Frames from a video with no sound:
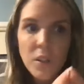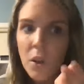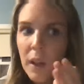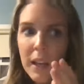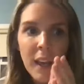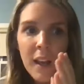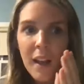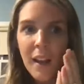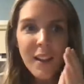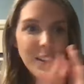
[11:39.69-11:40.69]
So like,
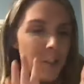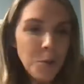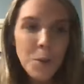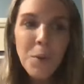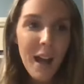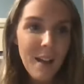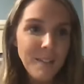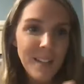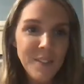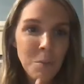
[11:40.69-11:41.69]
you do not have
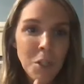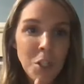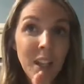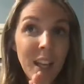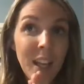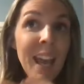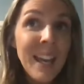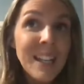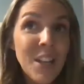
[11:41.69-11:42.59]
to ask permission, like, hey,